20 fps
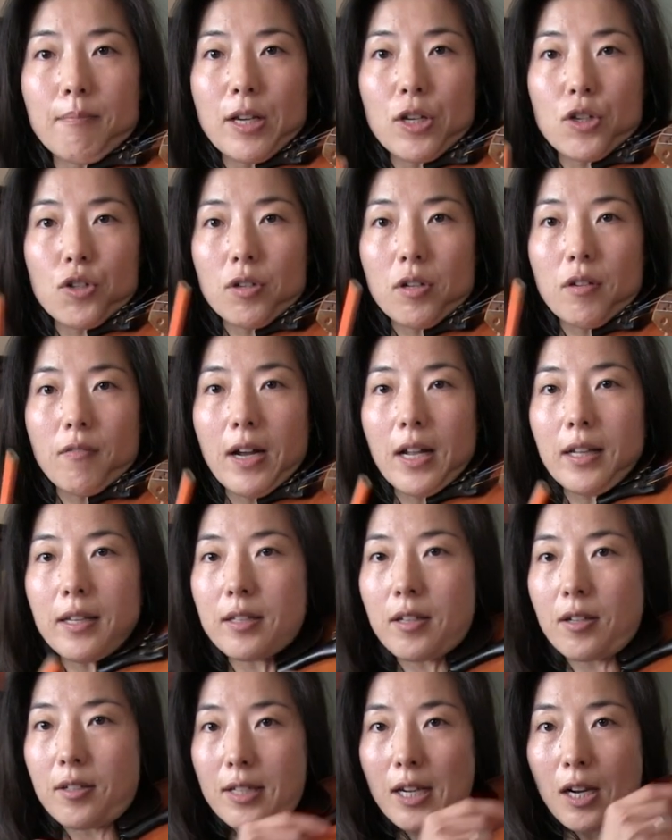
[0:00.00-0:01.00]
Make sure the
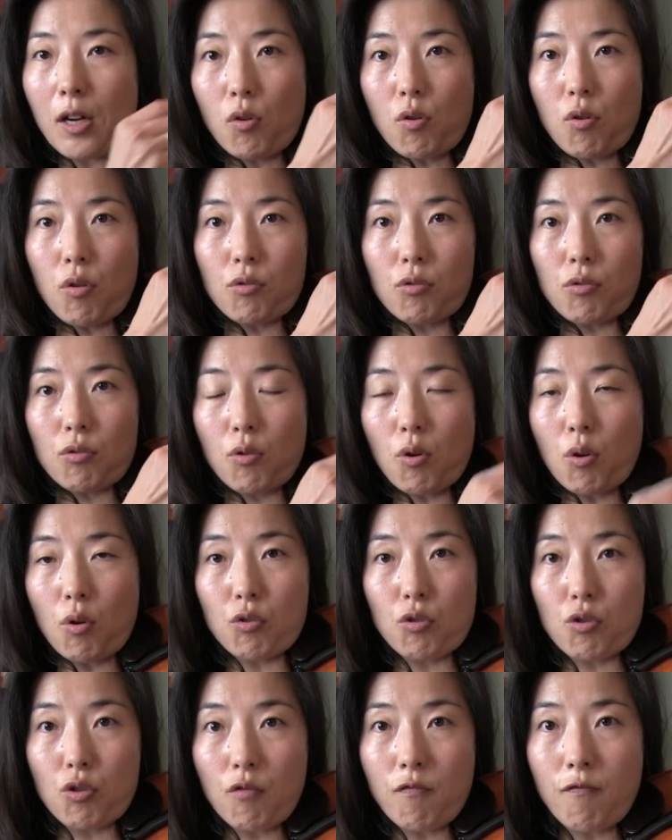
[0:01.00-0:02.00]
violin does not quote,
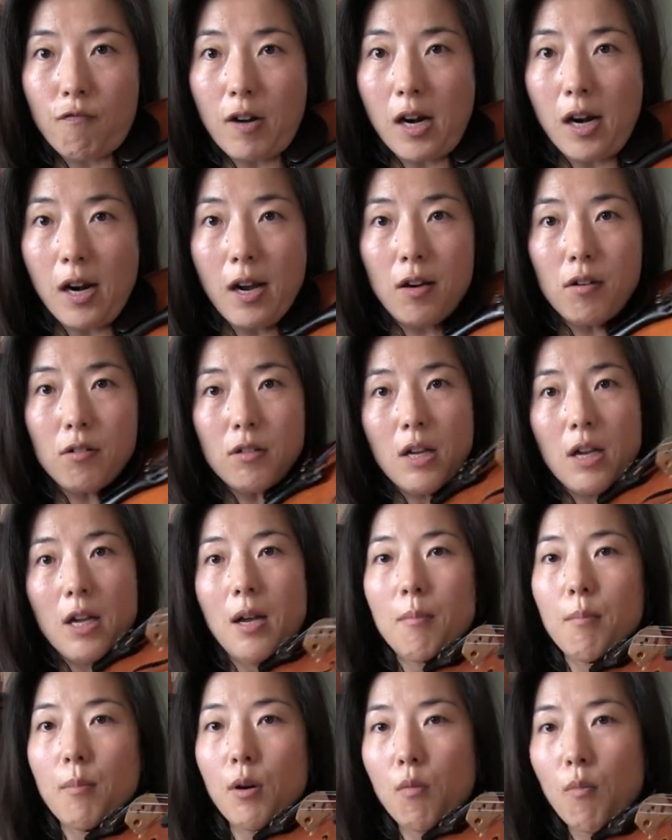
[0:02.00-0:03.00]
go too far out,
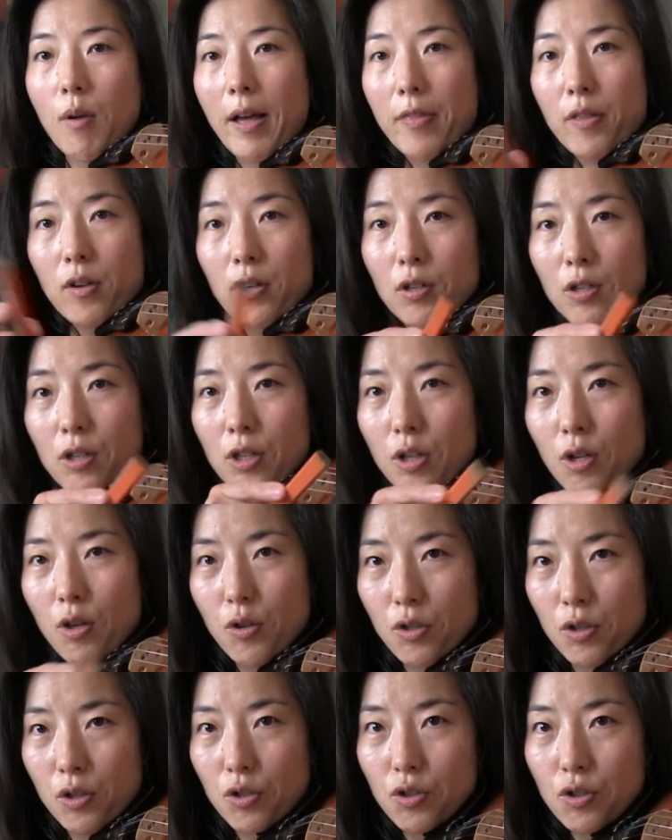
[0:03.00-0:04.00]
or rather
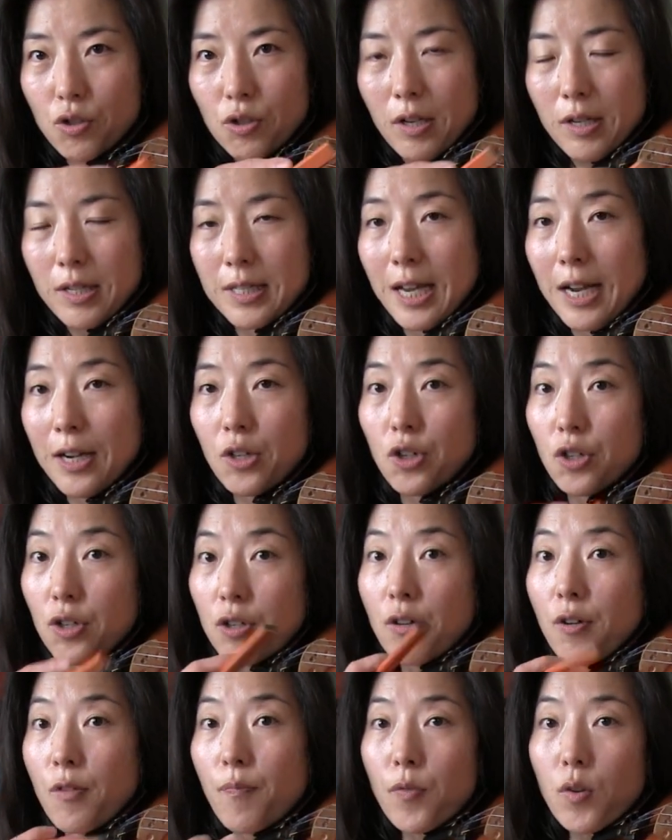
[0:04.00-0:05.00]
closer to the
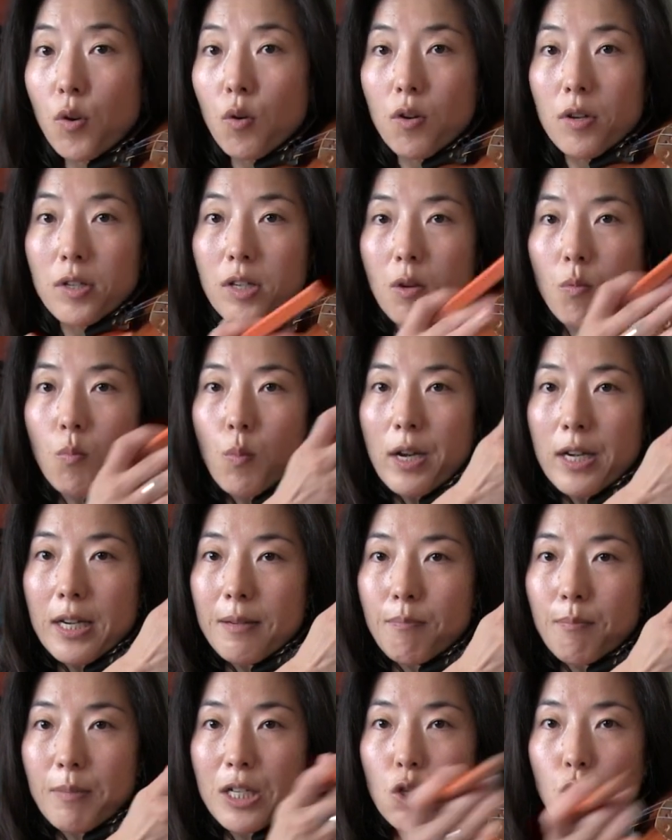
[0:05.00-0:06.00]
center or somewhere
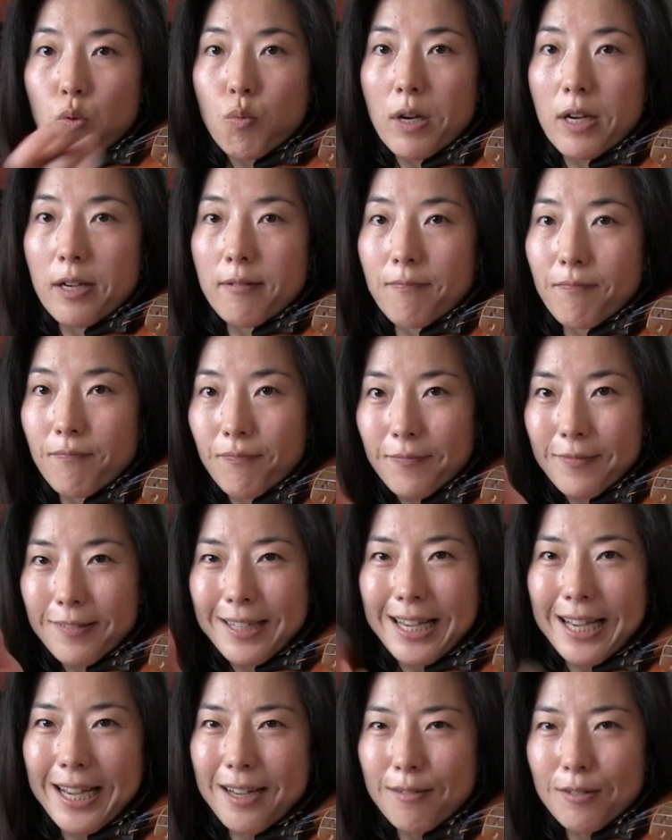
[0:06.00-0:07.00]
in between.
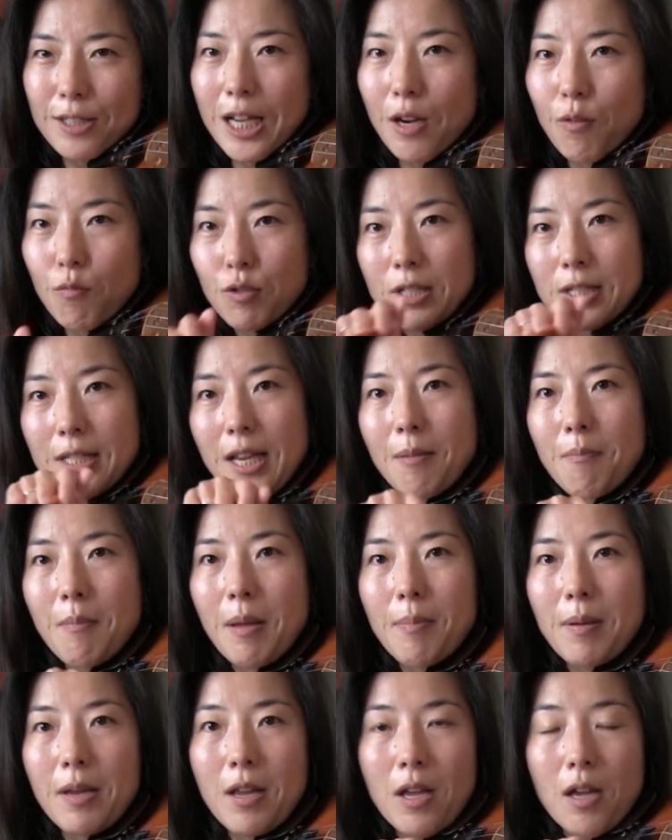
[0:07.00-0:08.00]
Yeah, so I would say
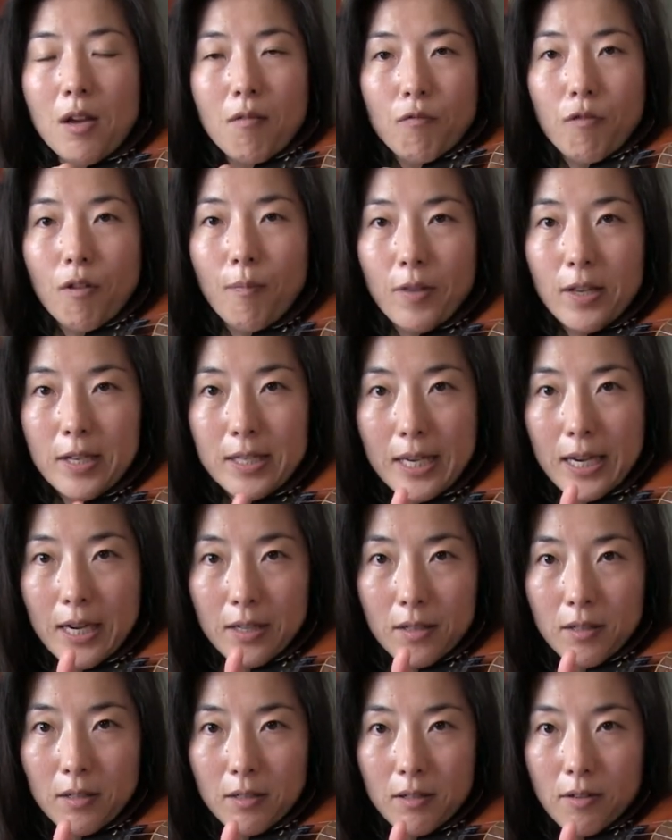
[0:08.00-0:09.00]
maybe from the
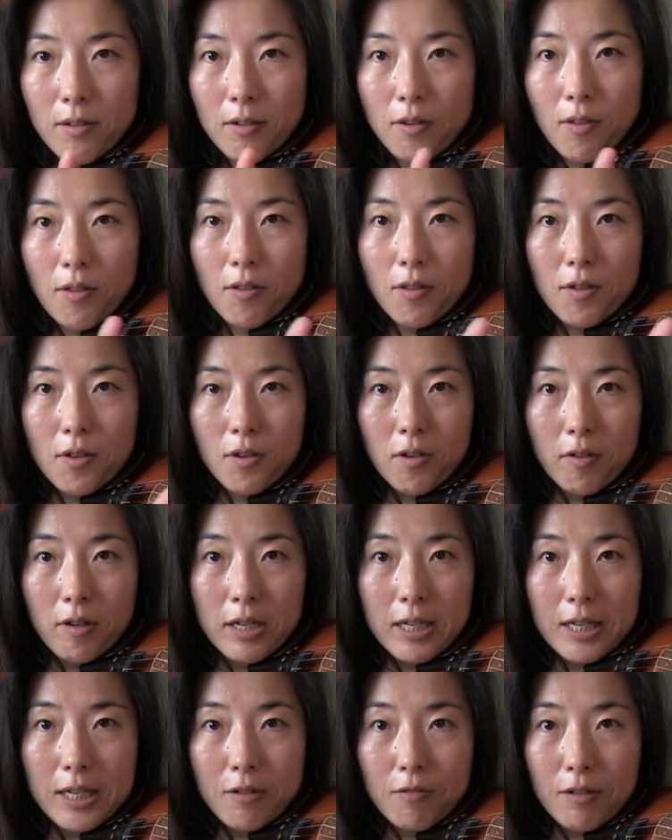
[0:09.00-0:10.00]
center,
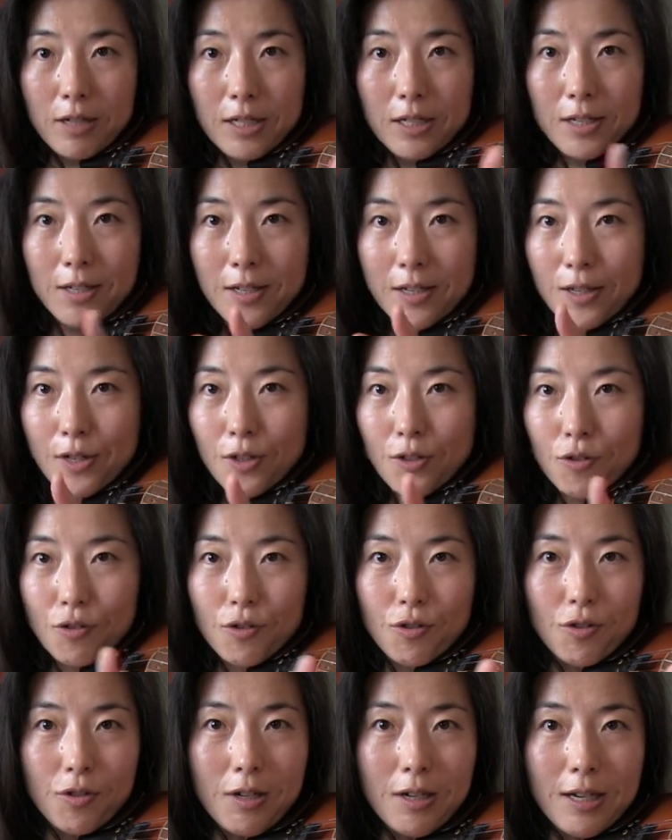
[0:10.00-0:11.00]
thirty degrees
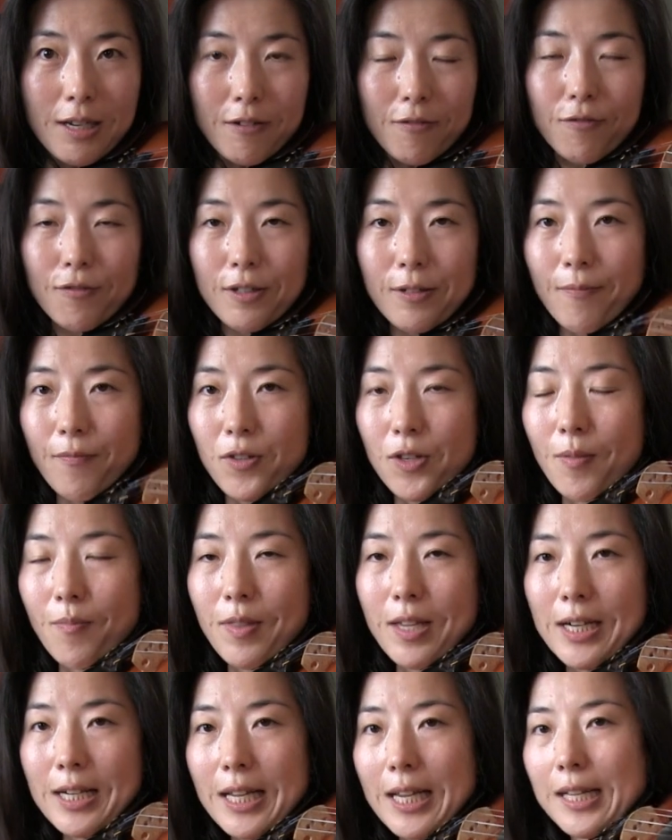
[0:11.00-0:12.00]
to the left,
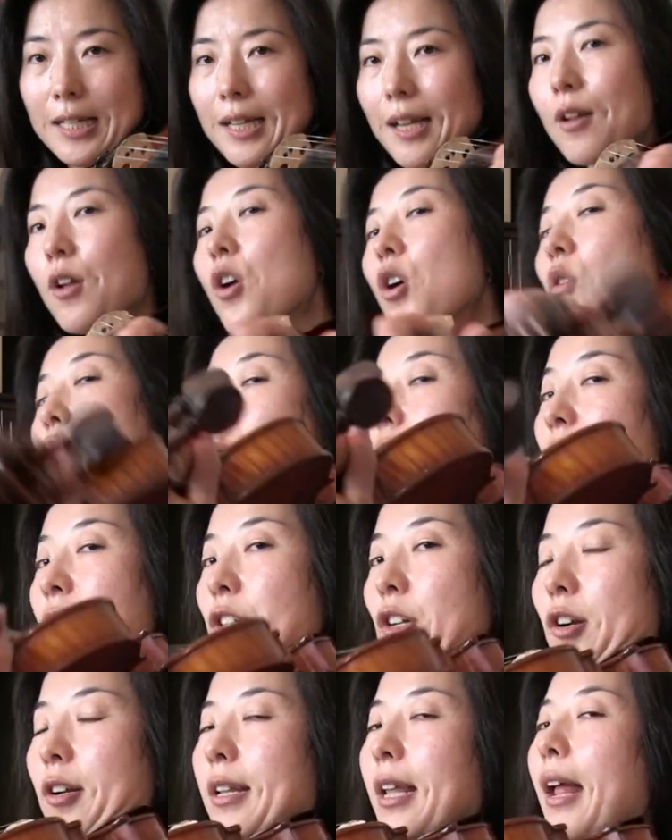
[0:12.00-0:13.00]
something like that. Once
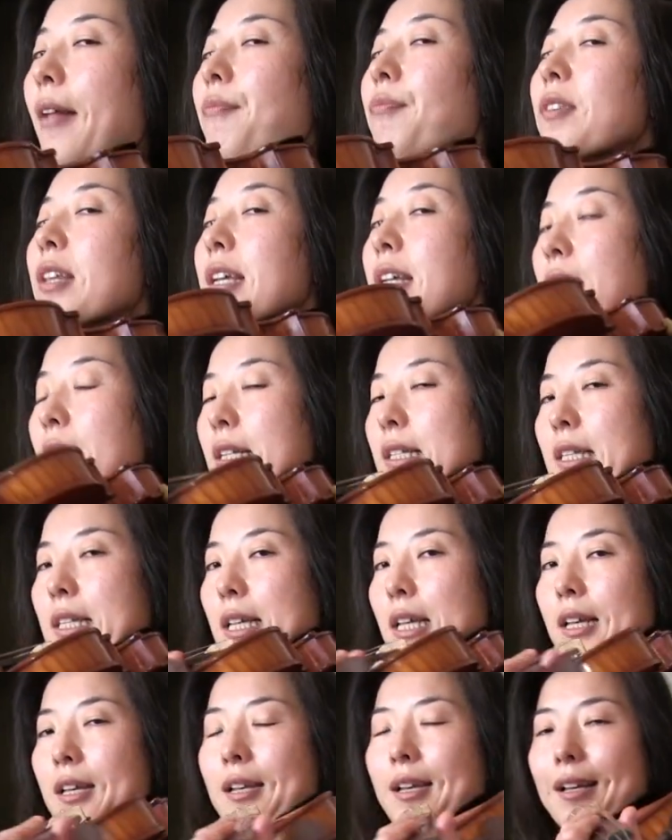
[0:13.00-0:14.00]
you're done,
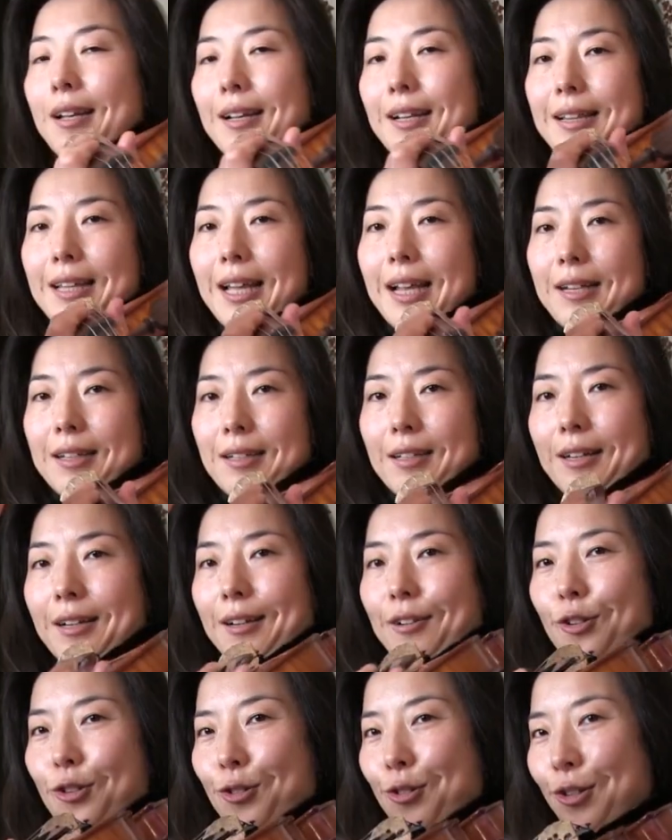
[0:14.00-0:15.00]
see that
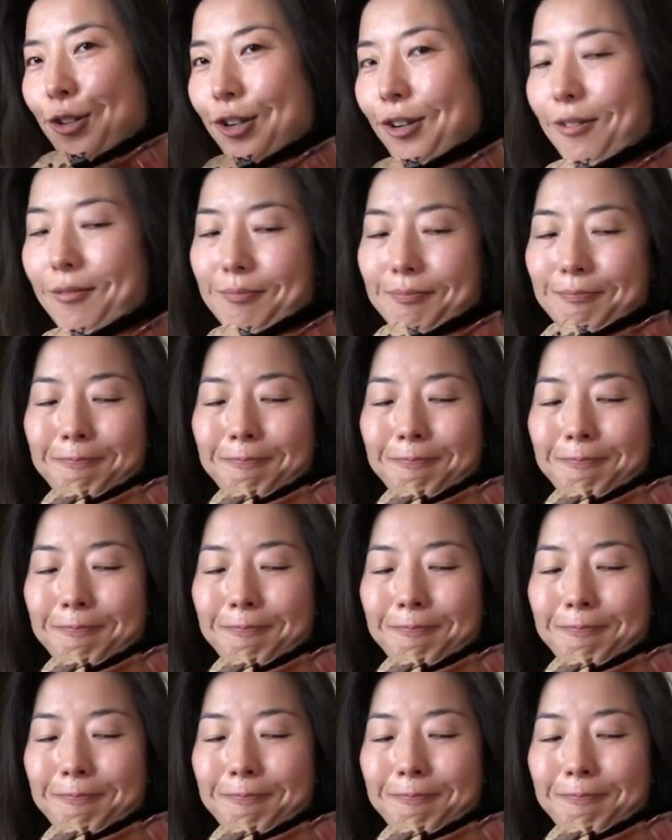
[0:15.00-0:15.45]
uh, use your,